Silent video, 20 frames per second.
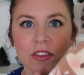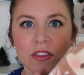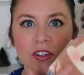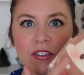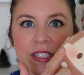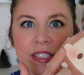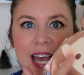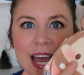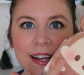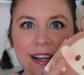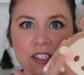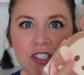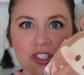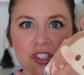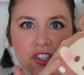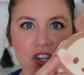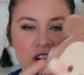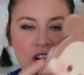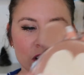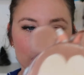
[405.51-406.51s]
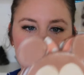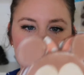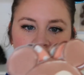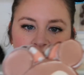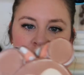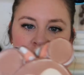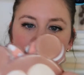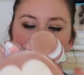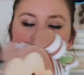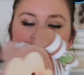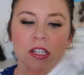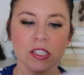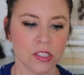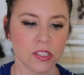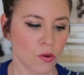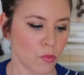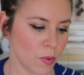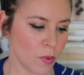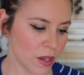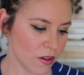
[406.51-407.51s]
They're textured.
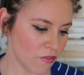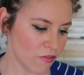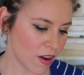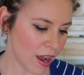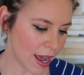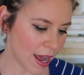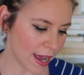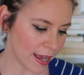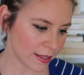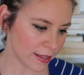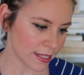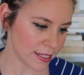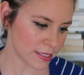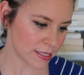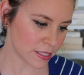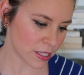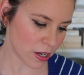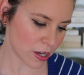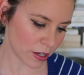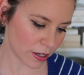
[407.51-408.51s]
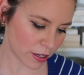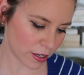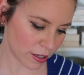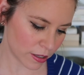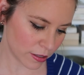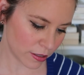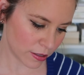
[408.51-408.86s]
So we've got, let's look.